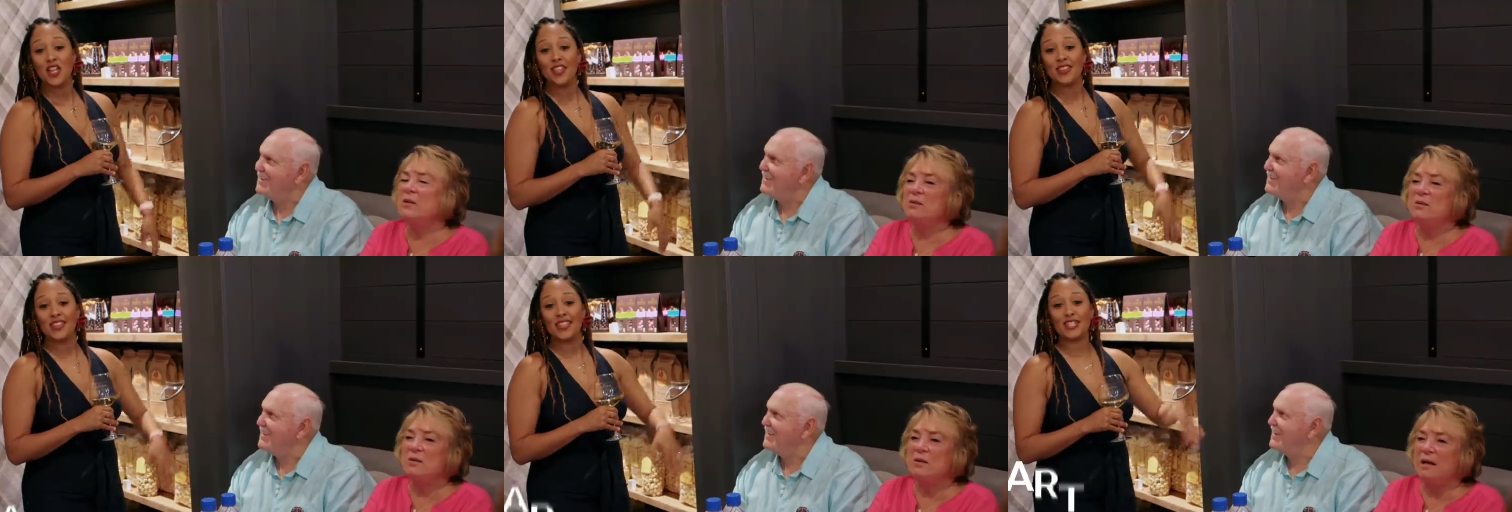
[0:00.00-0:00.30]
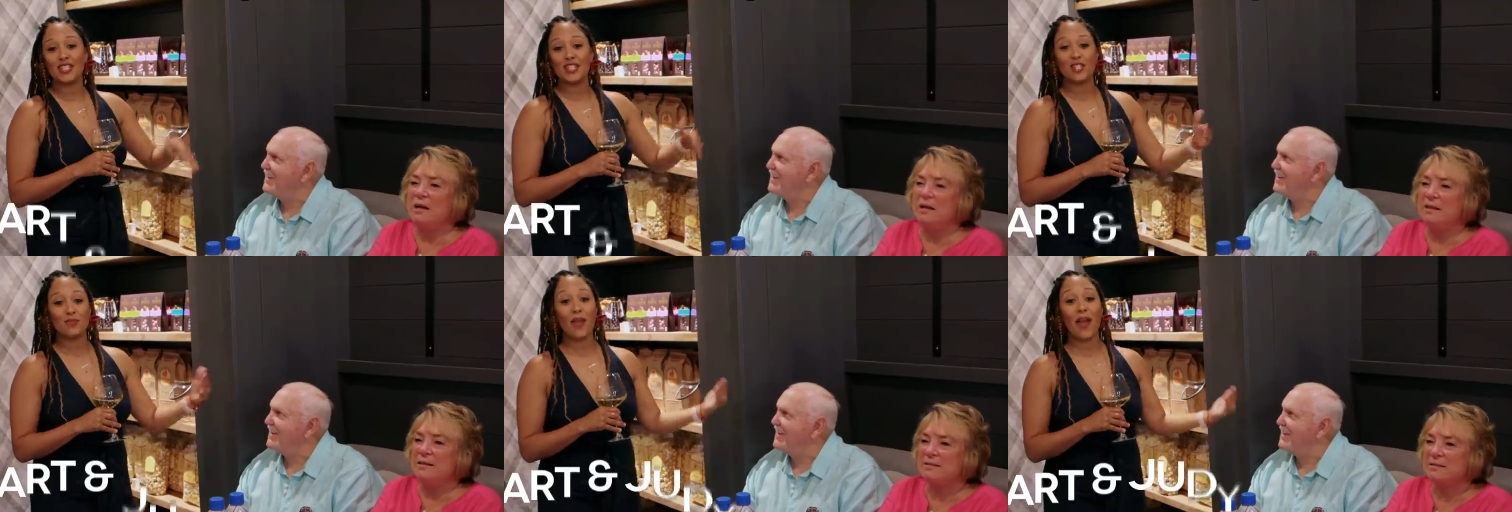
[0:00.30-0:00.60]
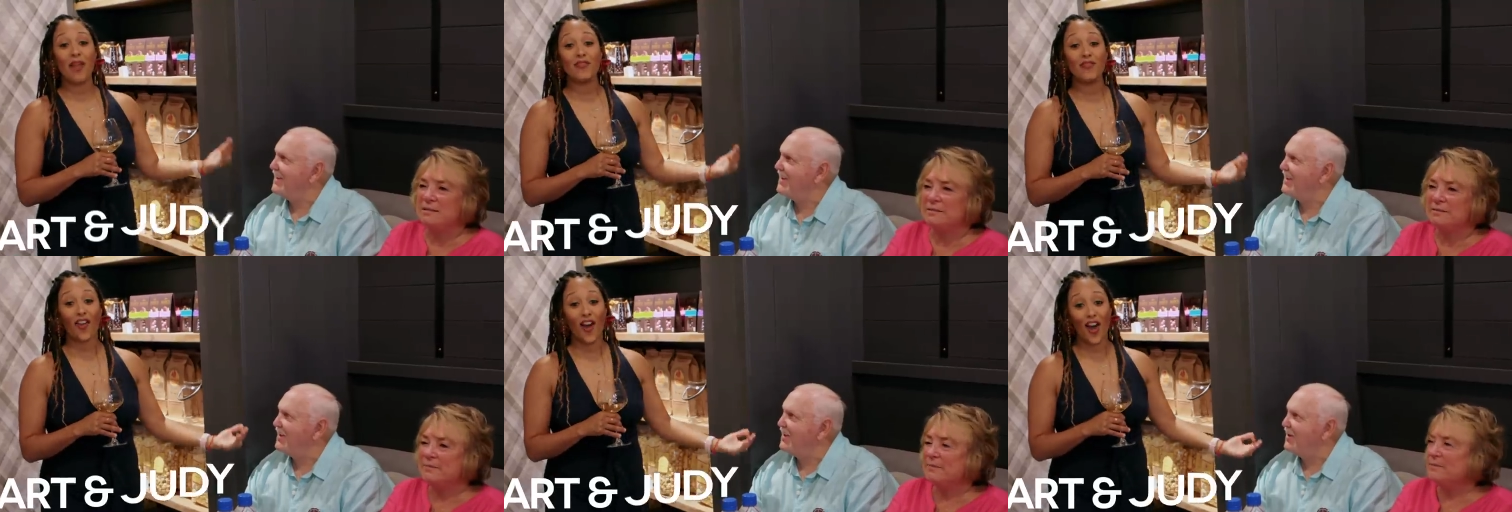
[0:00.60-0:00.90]
Speaker 1: This is
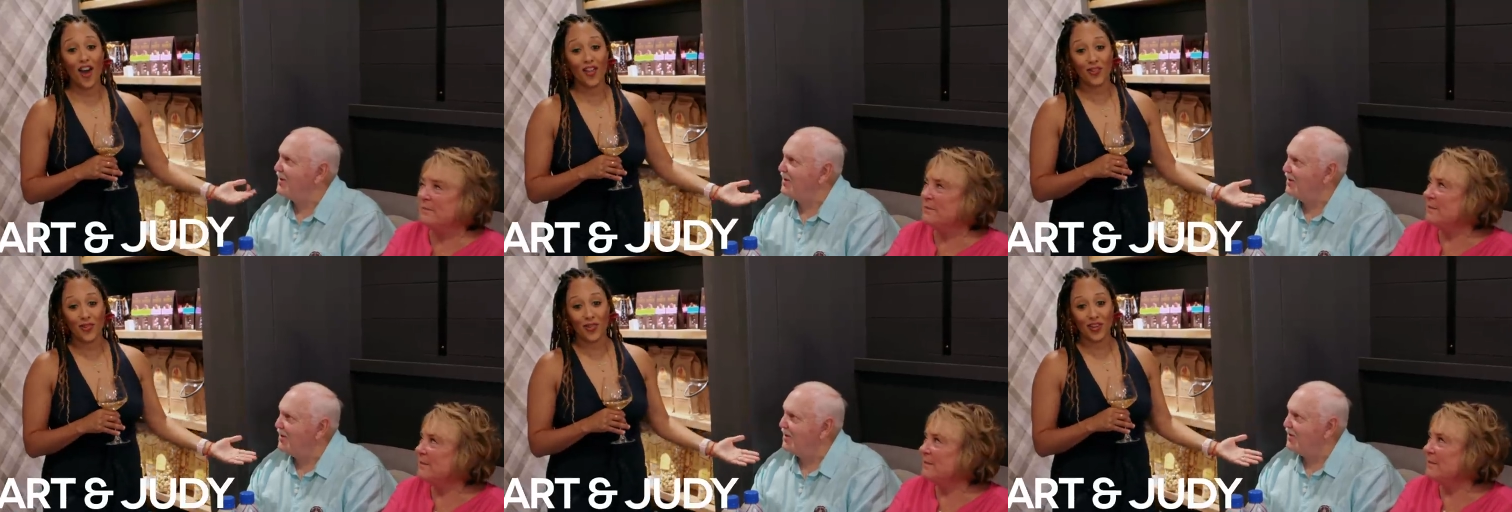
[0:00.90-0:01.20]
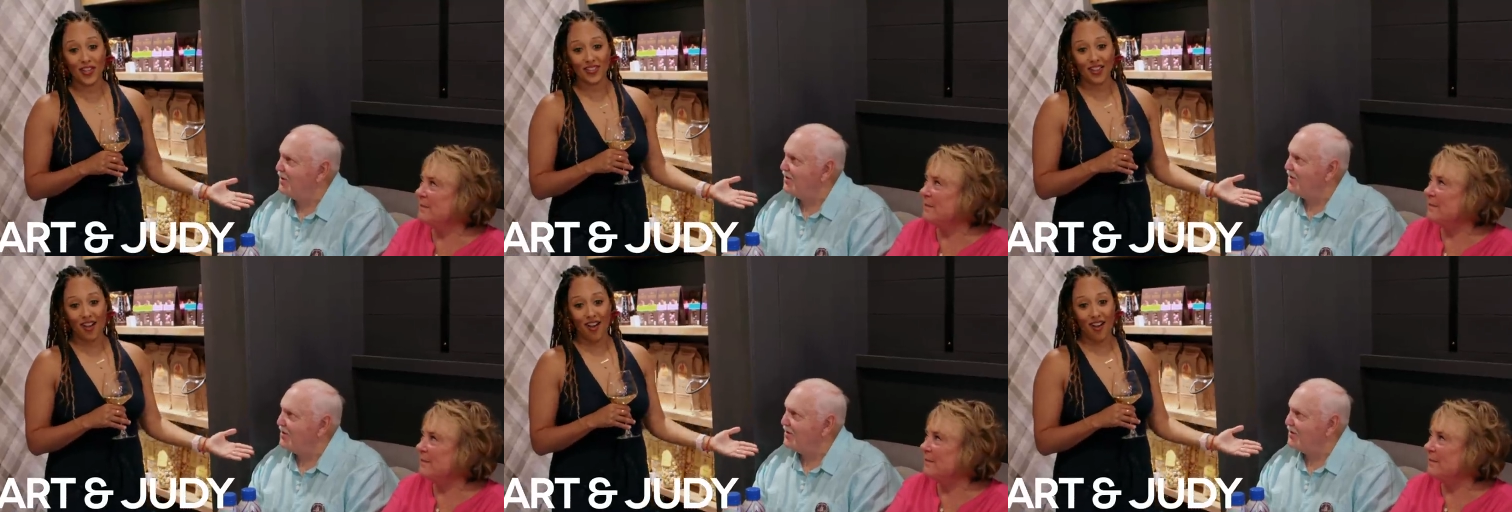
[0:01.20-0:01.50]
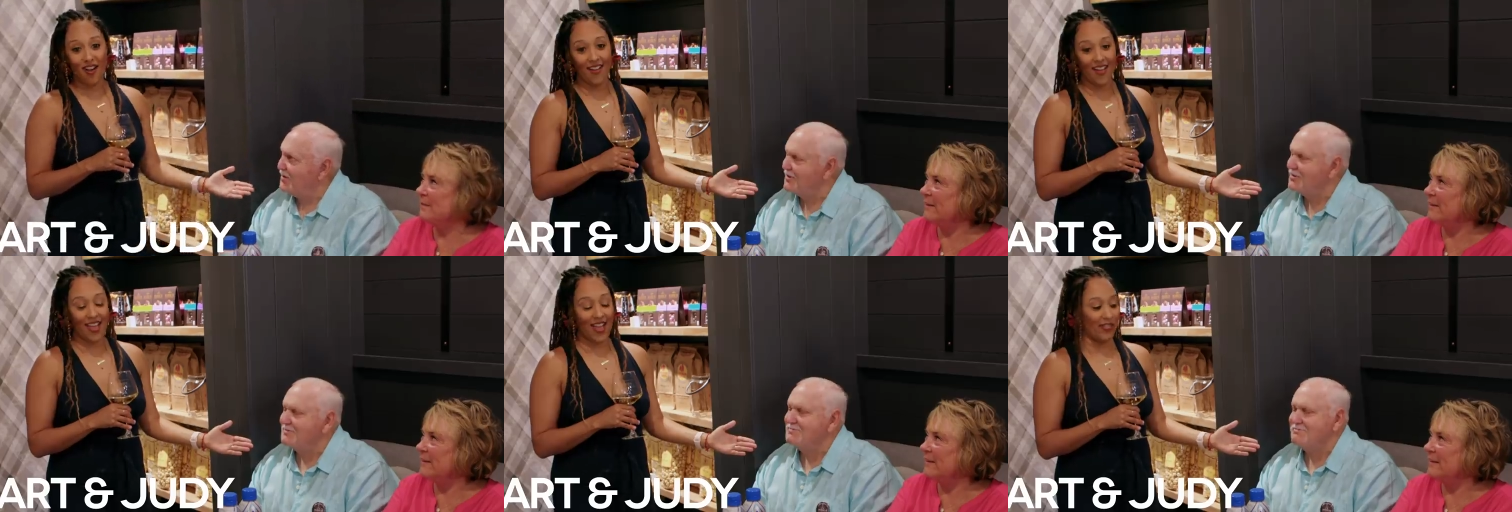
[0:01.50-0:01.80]
my
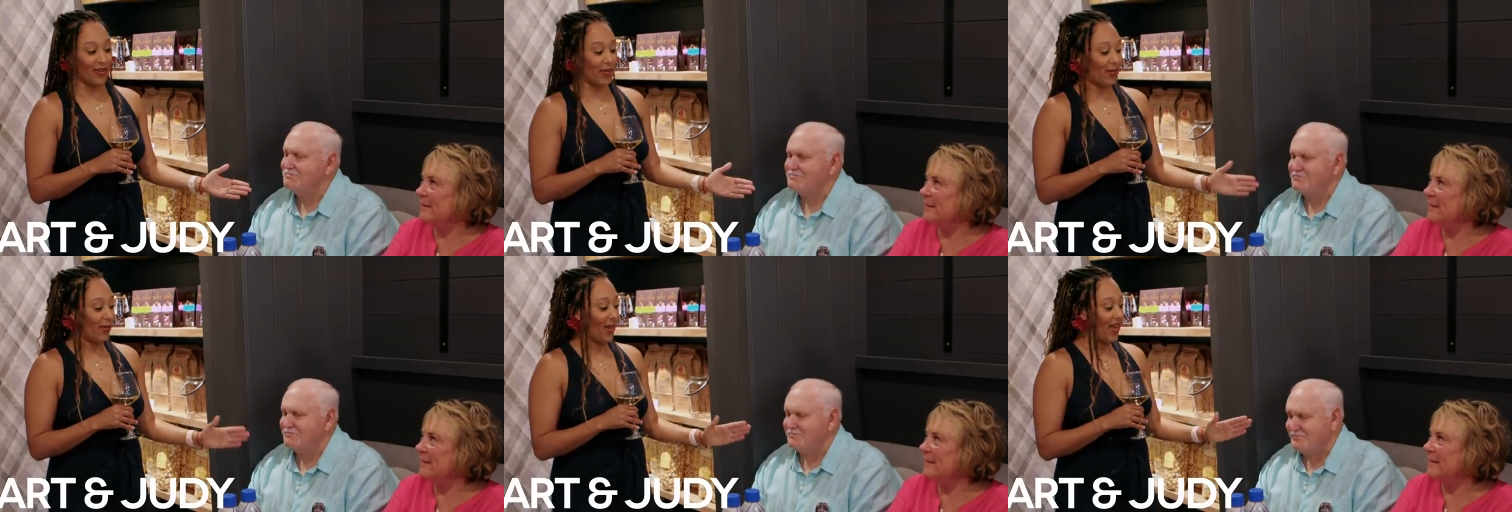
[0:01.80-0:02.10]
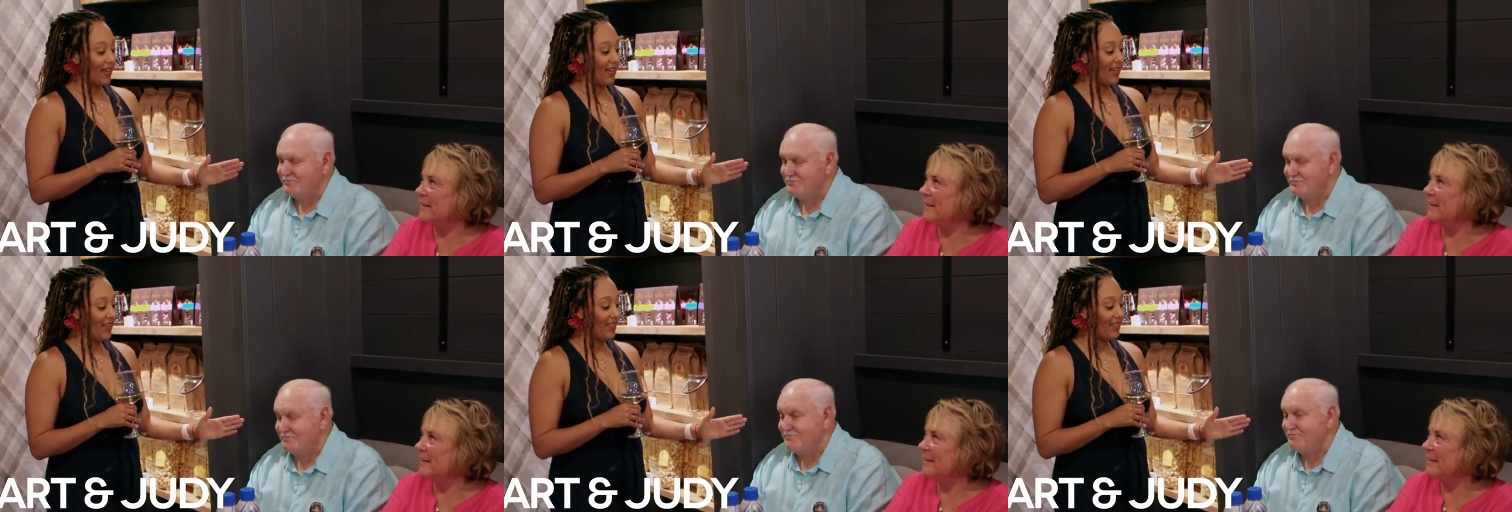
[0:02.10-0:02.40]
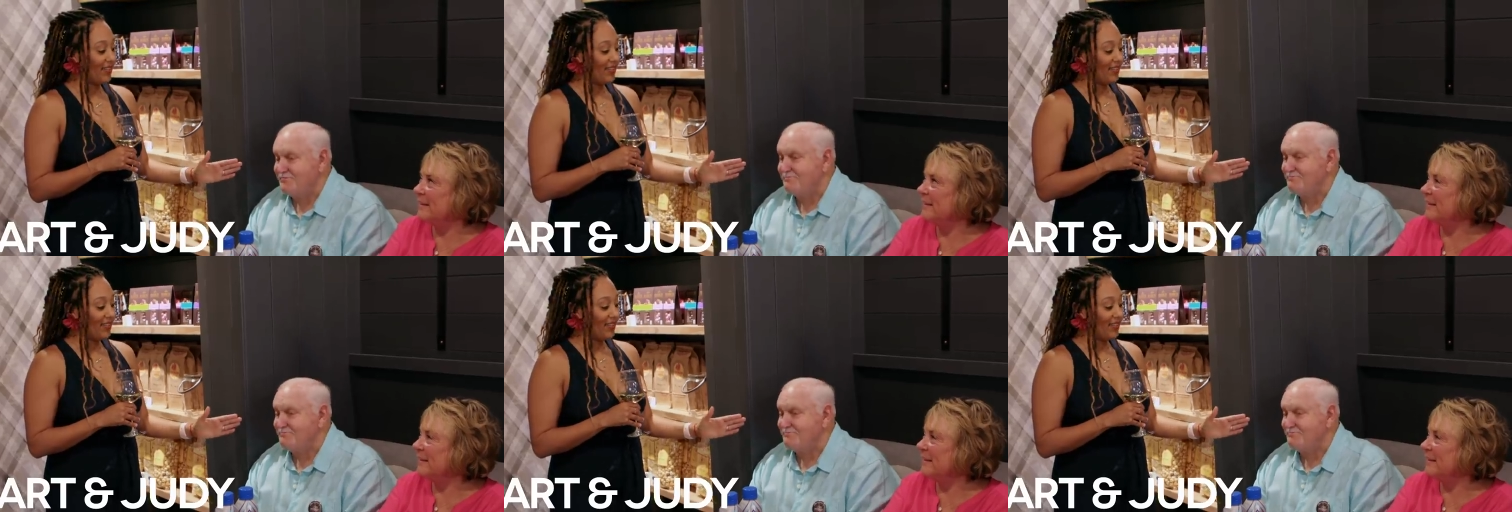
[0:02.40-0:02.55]
father-in-law, everybody. We